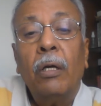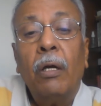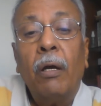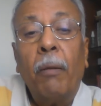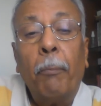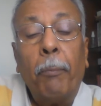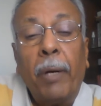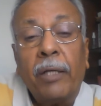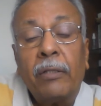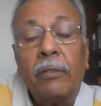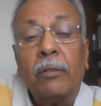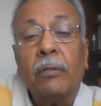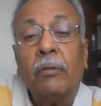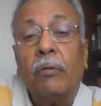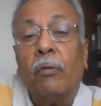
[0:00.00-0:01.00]
but
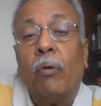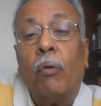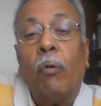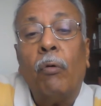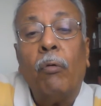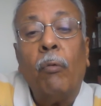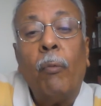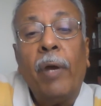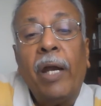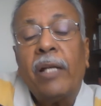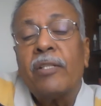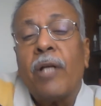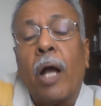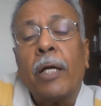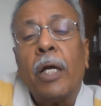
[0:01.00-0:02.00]
when I
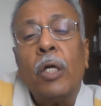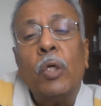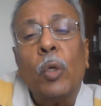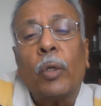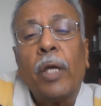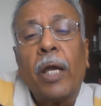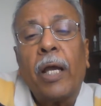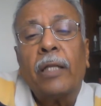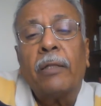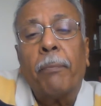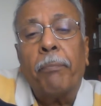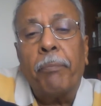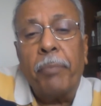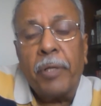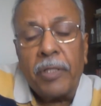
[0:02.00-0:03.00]
started looking at the
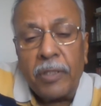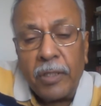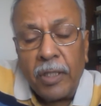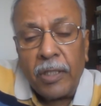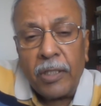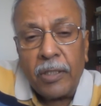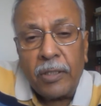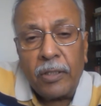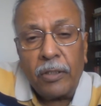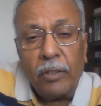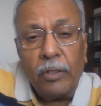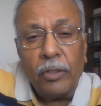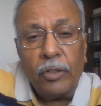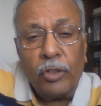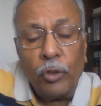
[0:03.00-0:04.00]
business
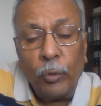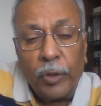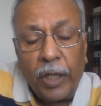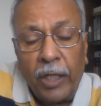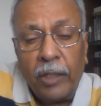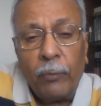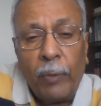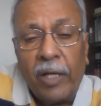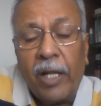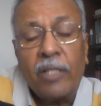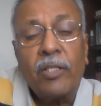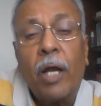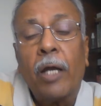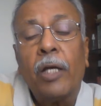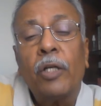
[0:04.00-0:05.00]
due diligence, when I
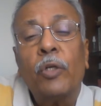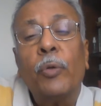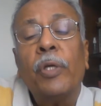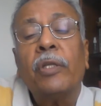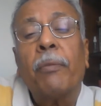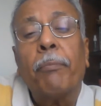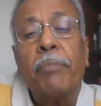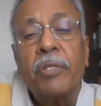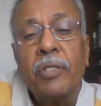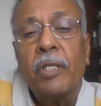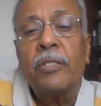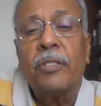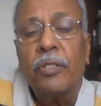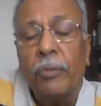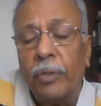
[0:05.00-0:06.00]
started doing the business
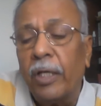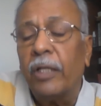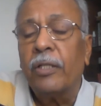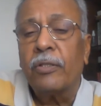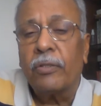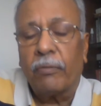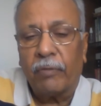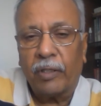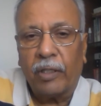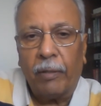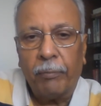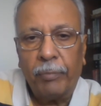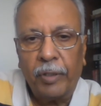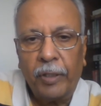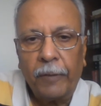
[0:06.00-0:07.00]
due diligence of the
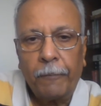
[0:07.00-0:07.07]
company,